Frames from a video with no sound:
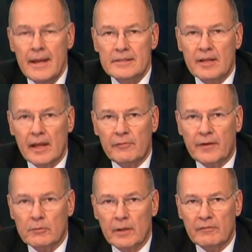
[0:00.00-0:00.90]
Today,
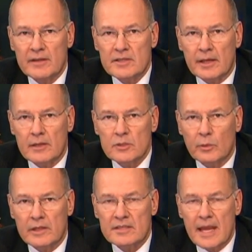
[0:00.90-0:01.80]
federal investigators
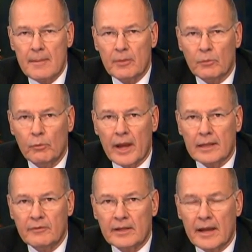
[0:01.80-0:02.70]
will examine the
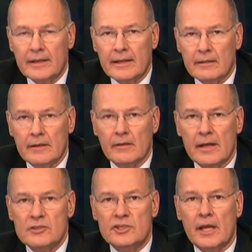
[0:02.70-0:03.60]
wreck of a Continental
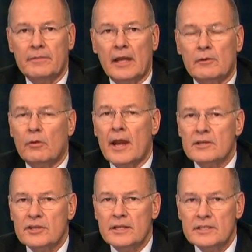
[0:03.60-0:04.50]
Airlines jet that
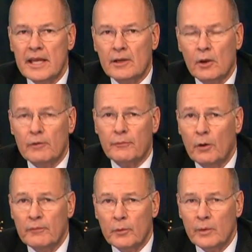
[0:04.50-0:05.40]
crashed on takeoff
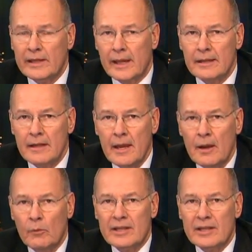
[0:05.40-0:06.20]
over the weekend. Rick